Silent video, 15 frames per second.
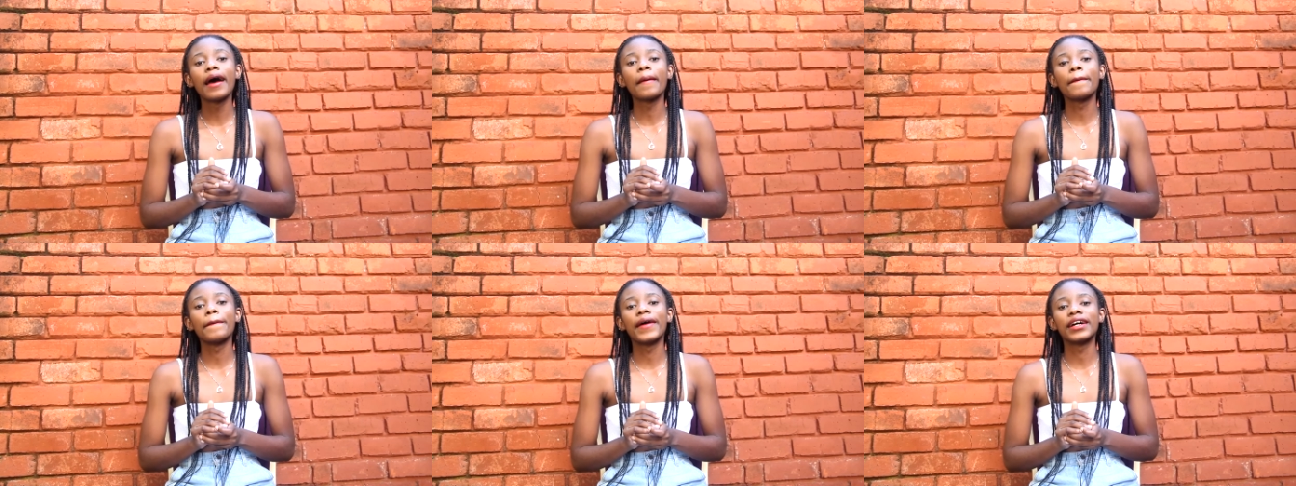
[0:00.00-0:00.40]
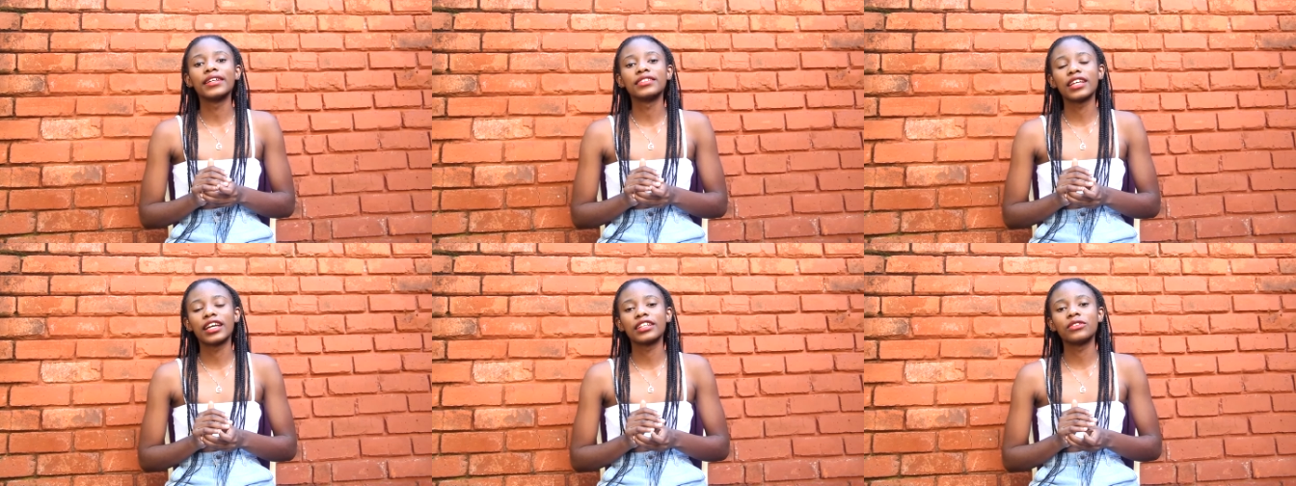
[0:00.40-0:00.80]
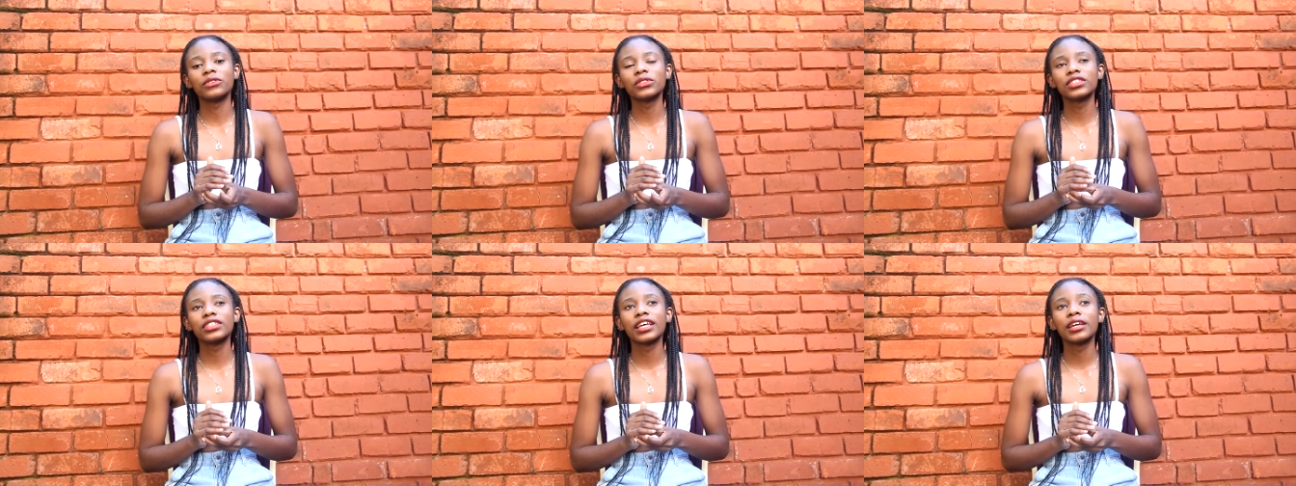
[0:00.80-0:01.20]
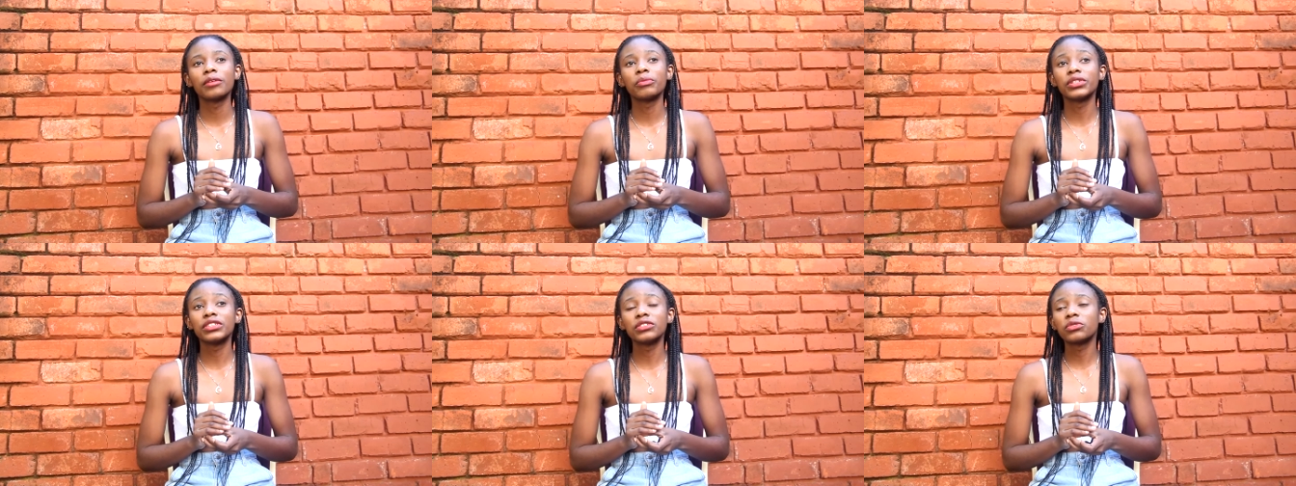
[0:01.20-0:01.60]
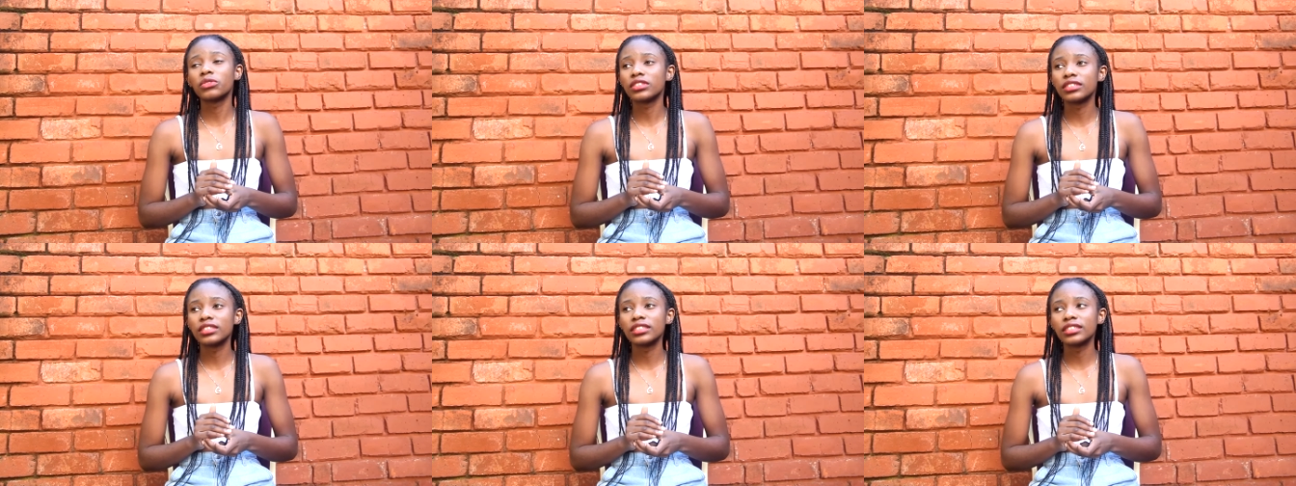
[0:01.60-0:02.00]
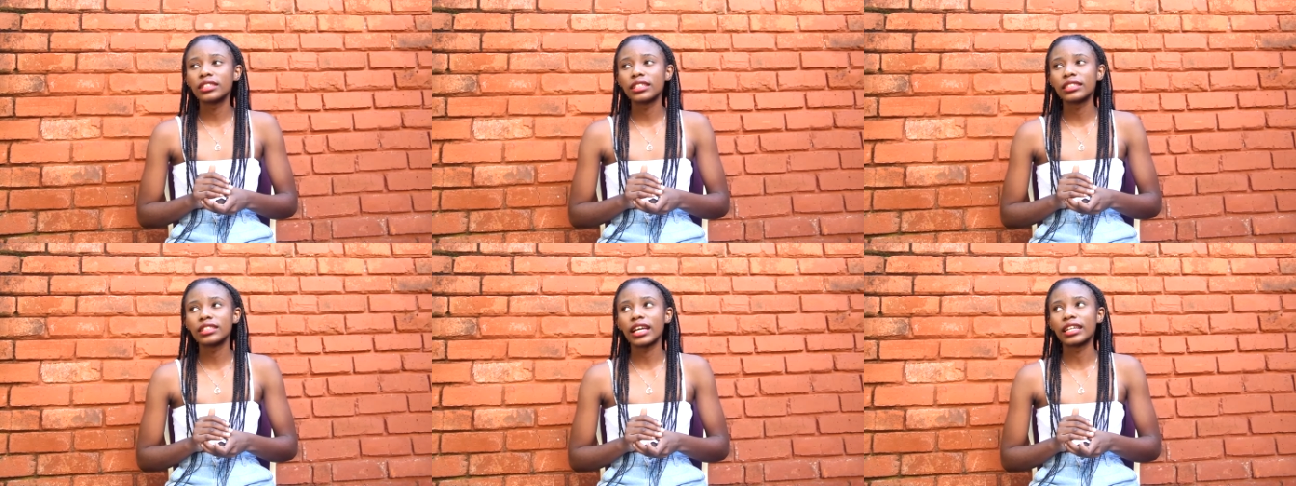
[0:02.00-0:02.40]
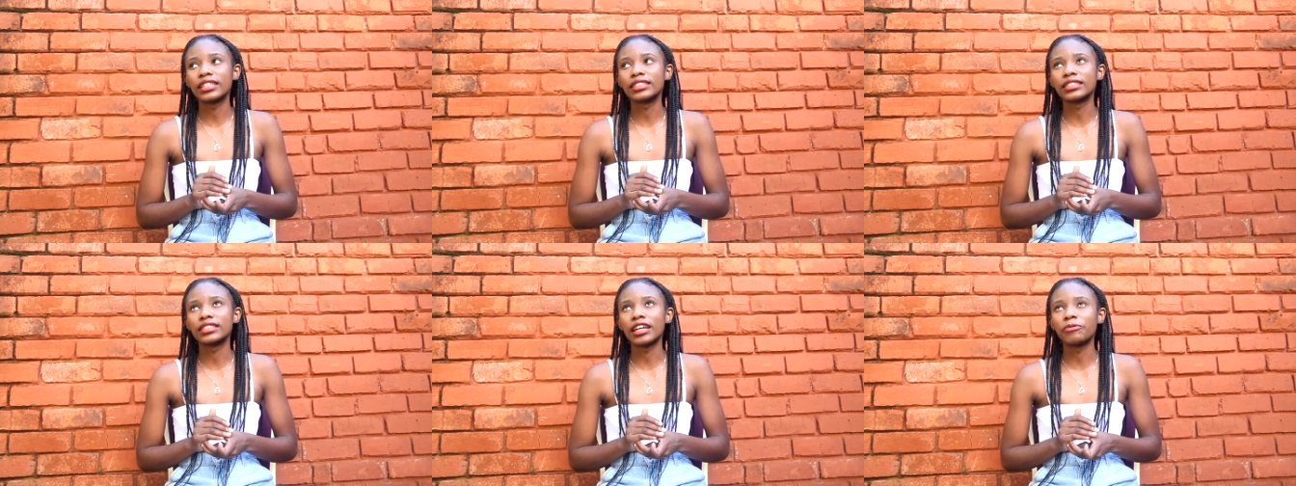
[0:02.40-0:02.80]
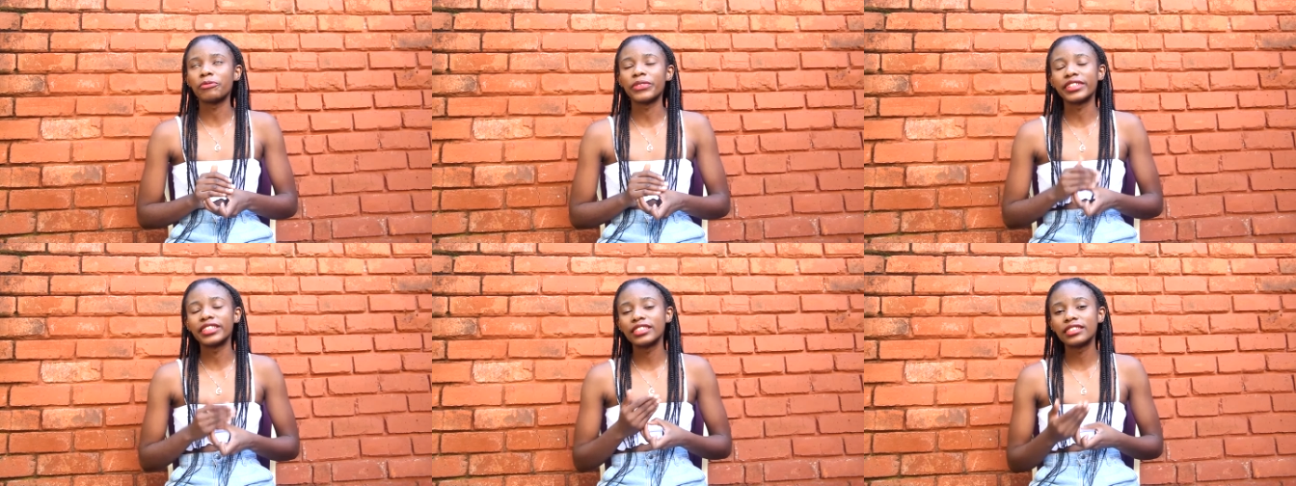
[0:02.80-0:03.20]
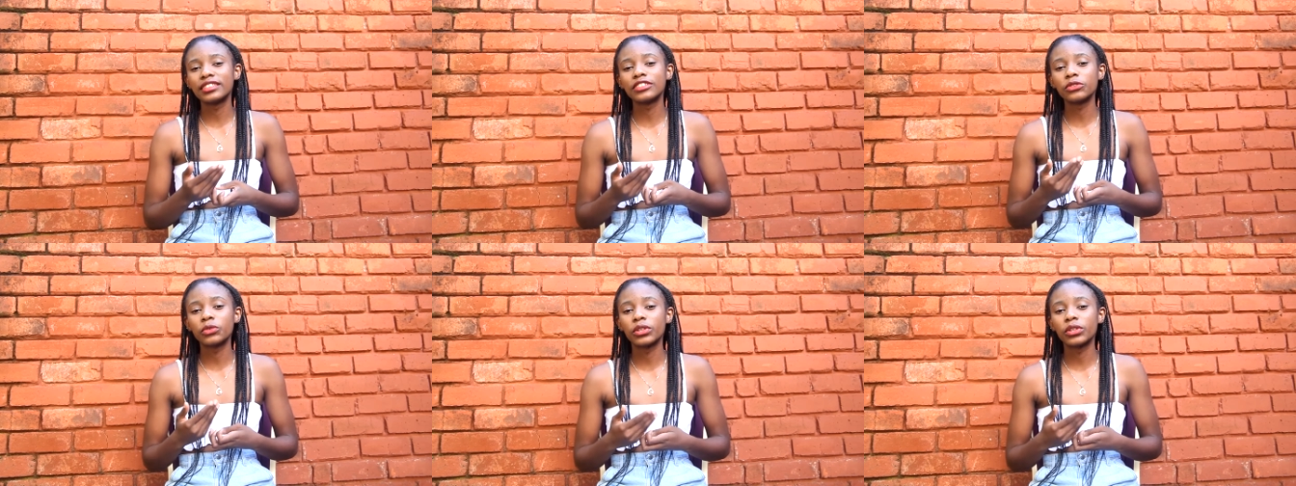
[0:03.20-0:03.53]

but yeah it looks pretty consistent and i'm releasing